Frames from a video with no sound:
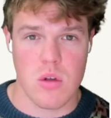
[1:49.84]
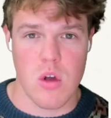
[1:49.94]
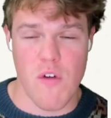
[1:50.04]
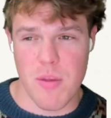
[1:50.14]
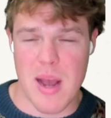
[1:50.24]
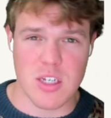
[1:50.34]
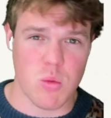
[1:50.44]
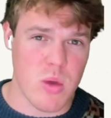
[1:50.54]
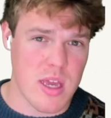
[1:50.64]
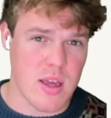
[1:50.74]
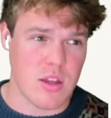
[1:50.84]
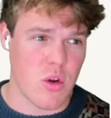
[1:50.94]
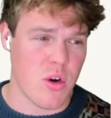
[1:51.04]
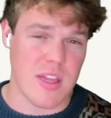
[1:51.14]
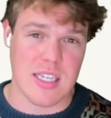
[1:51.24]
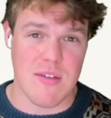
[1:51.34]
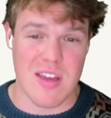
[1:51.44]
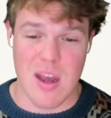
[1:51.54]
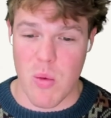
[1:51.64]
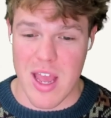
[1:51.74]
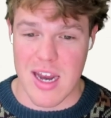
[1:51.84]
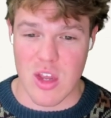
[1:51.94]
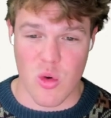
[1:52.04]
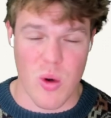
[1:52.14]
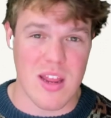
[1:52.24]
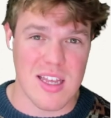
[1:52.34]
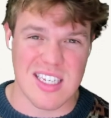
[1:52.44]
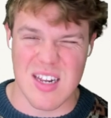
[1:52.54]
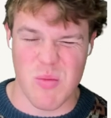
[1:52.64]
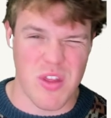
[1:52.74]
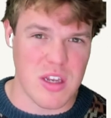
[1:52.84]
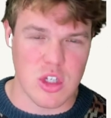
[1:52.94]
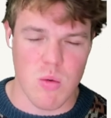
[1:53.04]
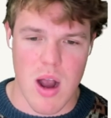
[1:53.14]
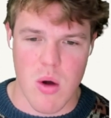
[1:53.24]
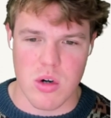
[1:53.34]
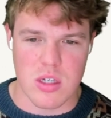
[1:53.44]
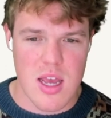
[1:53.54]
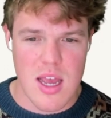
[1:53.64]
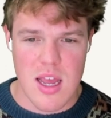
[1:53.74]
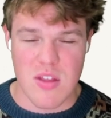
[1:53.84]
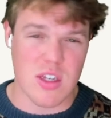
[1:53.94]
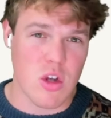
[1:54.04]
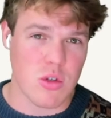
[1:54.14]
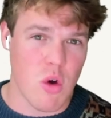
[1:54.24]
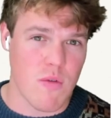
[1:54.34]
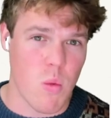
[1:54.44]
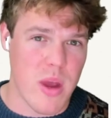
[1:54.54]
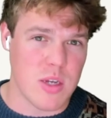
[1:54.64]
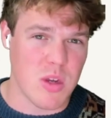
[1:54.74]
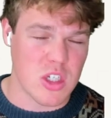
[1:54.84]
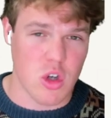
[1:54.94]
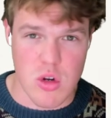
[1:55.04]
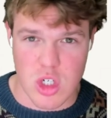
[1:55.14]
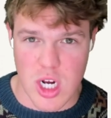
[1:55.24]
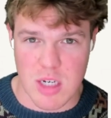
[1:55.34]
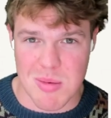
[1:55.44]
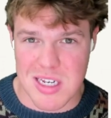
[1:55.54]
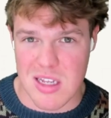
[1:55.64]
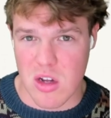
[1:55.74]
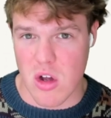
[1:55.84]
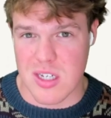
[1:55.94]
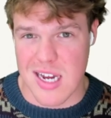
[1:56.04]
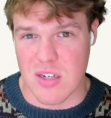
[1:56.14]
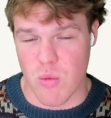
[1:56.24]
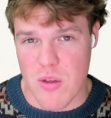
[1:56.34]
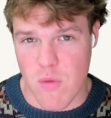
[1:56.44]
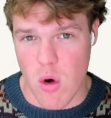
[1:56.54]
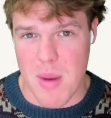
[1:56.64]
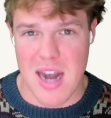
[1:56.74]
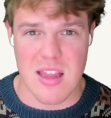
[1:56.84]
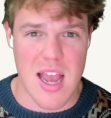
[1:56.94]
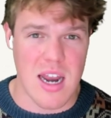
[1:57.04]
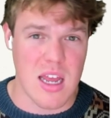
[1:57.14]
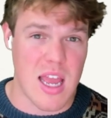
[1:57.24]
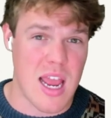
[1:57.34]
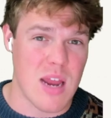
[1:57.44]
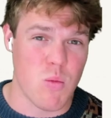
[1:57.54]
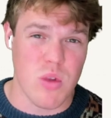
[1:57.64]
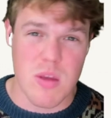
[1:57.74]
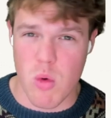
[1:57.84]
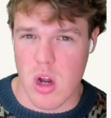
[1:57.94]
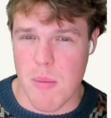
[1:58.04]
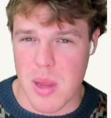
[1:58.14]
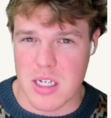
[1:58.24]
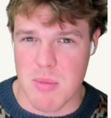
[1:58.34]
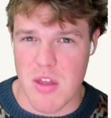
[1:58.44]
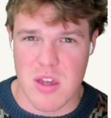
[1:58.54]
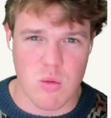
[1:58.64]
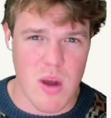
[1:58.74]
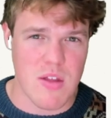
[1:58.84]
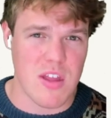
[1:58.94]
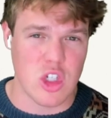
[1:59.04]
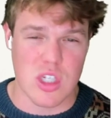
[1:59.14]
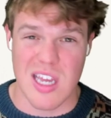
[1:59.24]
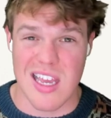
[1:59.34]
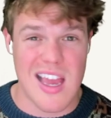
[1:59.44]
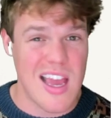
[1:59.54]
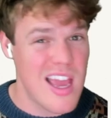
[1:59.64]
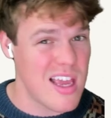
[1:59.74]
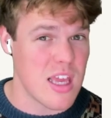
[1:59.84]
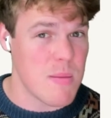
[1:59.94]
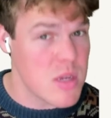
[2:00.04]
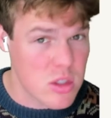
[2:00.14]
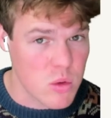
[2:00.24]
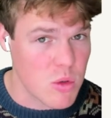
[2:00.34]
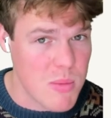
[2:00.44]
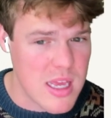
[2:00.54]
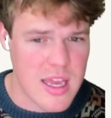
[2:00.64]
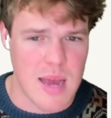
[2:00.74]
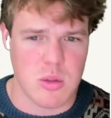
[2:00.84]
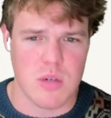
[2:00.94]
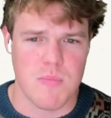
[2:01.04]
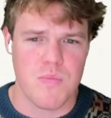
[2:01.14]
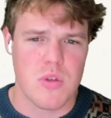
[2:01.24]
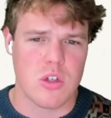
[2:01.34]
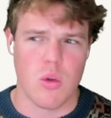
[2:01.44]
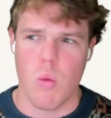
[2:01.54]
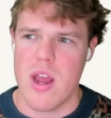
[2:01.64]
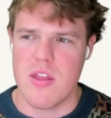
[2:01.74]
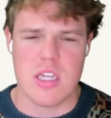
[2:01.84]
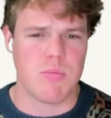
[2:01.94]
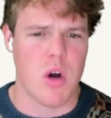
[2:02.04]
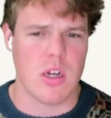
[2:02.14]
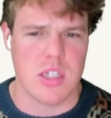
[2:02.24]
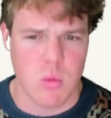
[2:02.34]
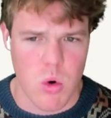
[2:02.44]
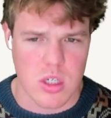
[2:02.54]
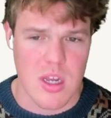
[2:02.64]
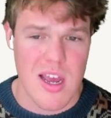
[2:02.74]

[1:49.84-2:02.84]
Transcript: Over the past week during Thanksgiving, I went ahead and created this within two hours. This goes over ways we can start using ChatGPT in the context of reformatting data and really more complex methods rather than just like, hey, give me a social media caption. So, the way this process works